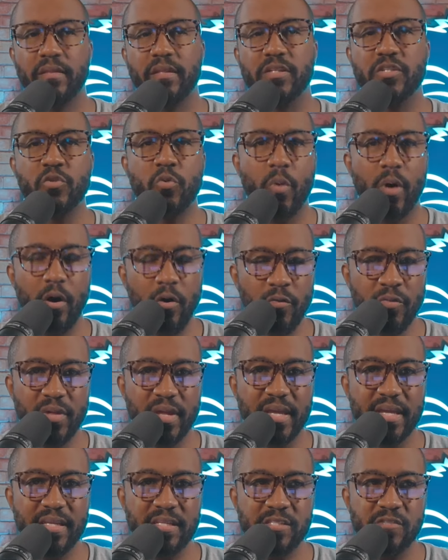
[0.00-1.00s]
The
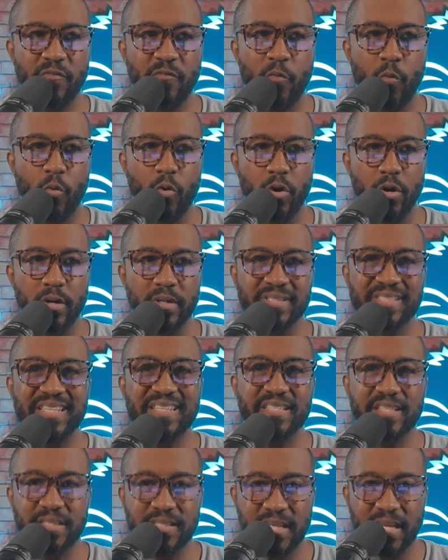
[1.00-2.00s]
12th is for
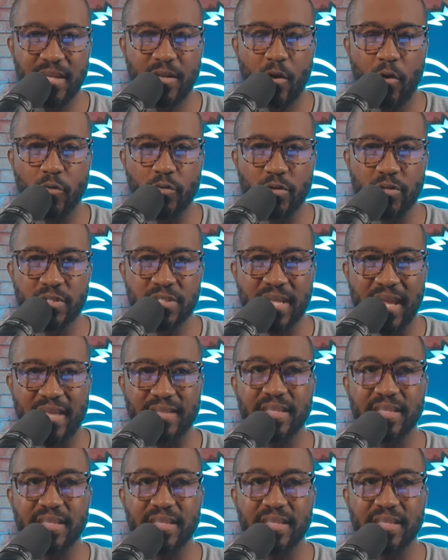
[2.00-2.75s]
season ticket holders.